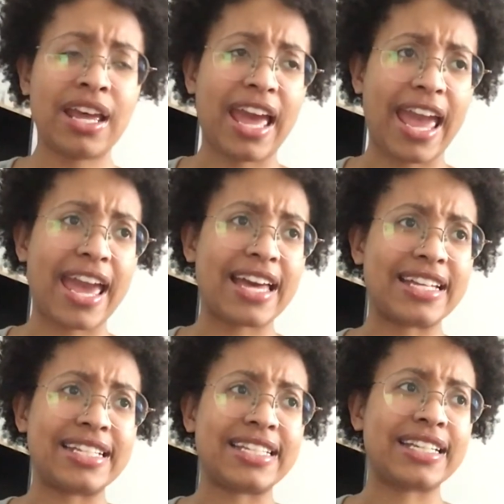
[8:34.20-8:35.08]

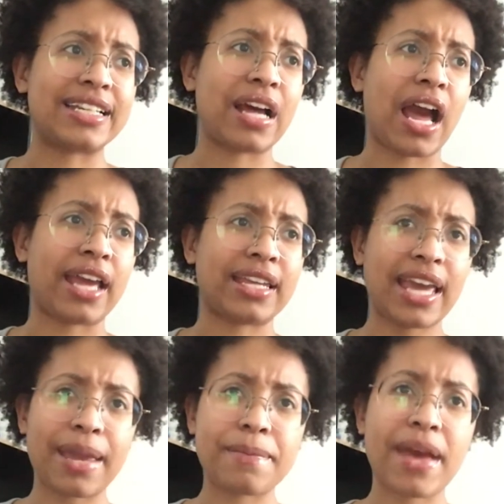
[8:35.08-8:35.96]
and I
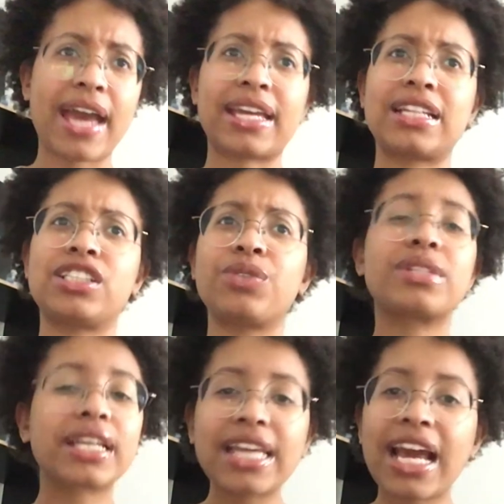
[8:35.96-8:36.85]
came back and she was
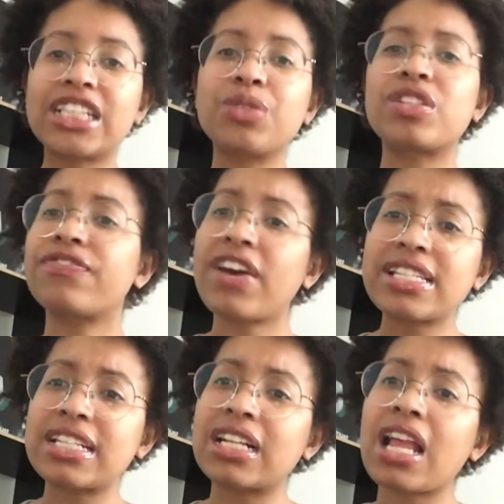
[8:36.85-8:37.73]
like, yeah, she was
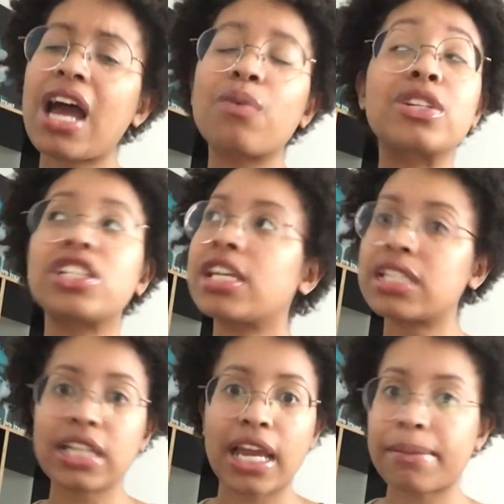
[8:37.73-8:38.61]
fussing a lot, which
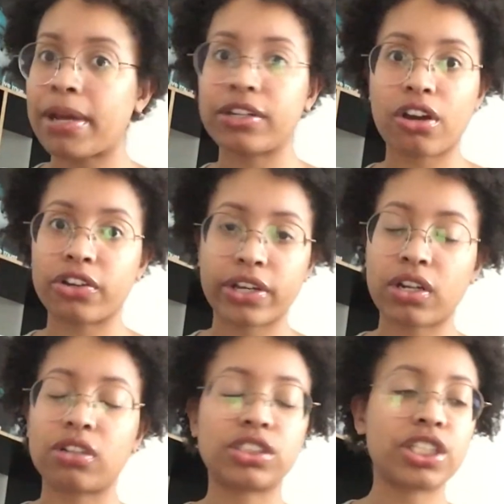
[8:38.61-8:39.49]
isn't like my daughter at
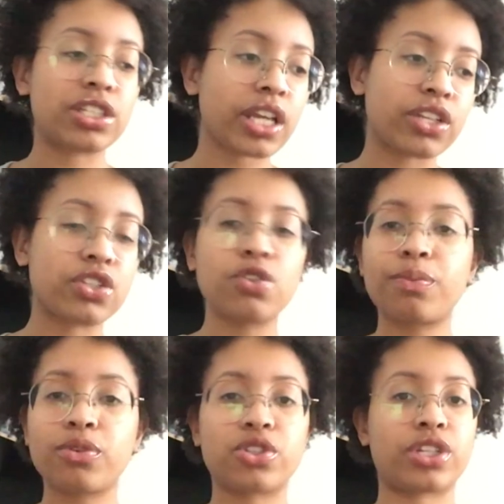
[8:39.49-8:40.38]
all. She's like
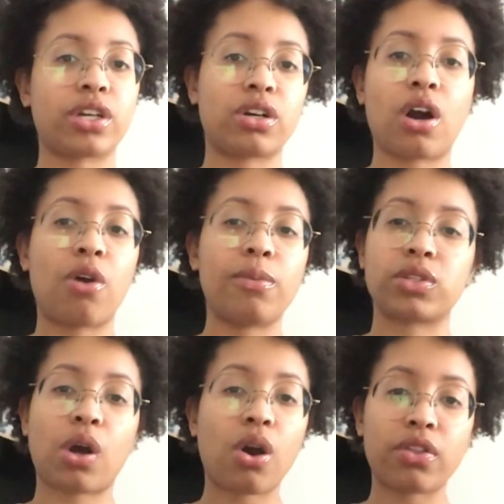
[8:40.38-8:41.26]
super chill
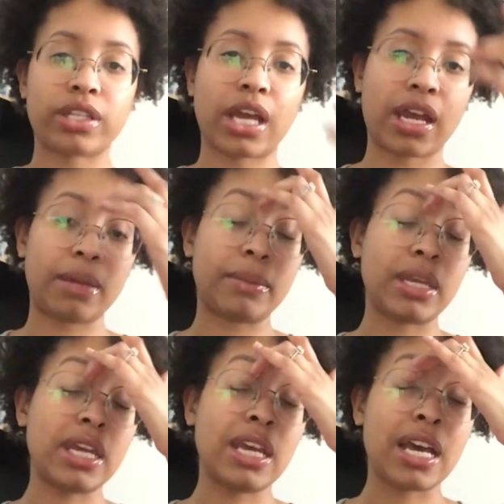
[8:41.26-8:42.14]
almost all the time.
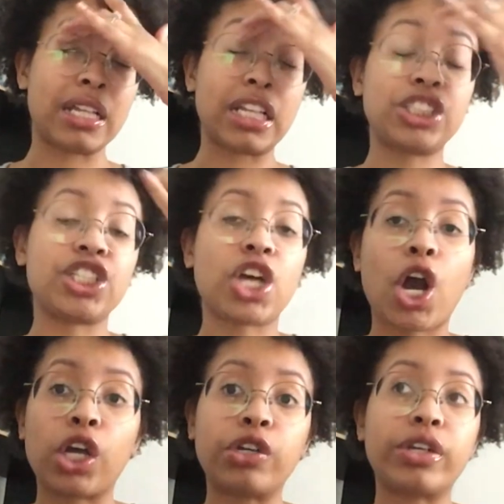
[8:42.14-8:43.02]
Unless she's
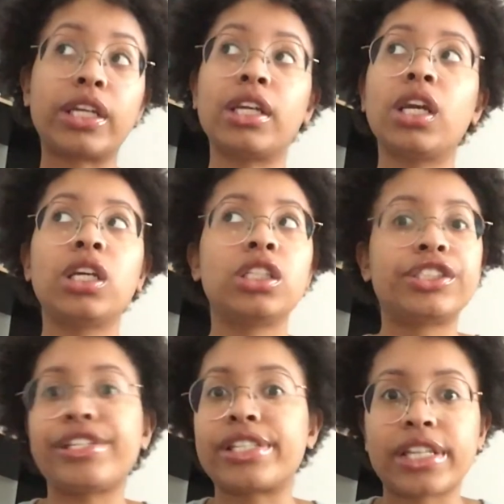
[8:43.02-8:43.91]
hungry,
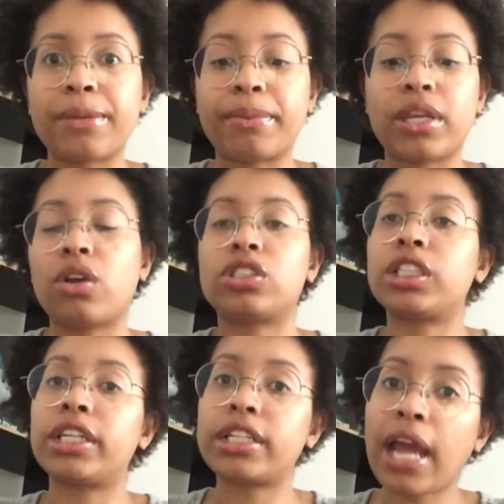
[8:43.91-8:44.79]
she's sleepy, or she
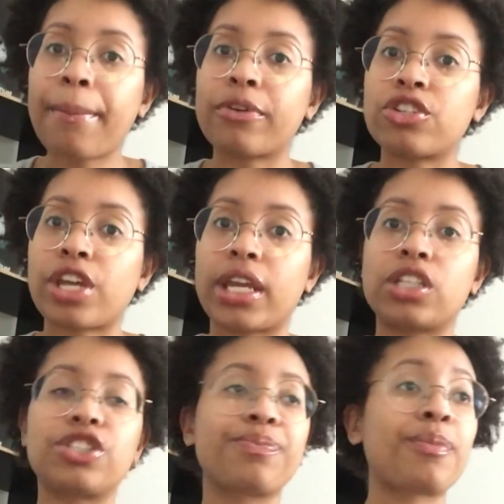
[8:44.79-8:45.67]
needed a diaper change.